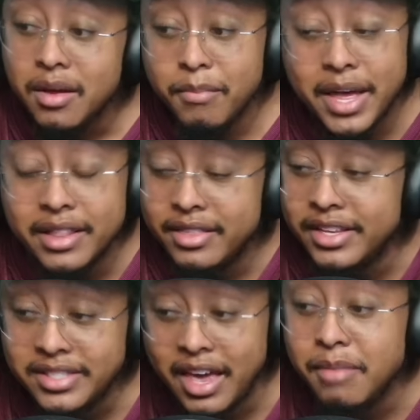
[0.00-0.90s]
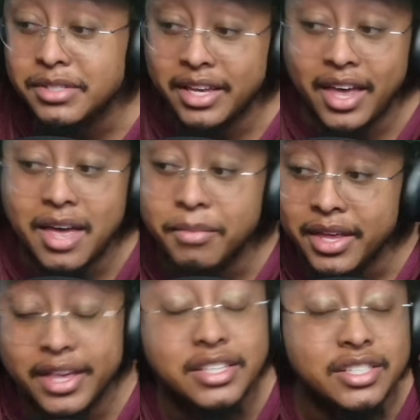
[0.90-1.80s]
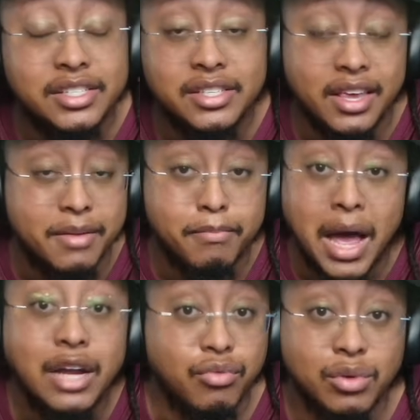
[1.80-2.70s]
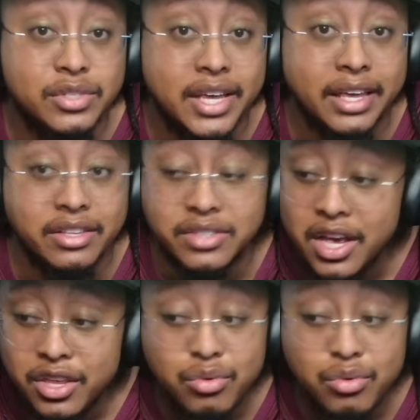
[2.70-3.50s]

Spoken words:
Man, this game is a game of inches and microseconds.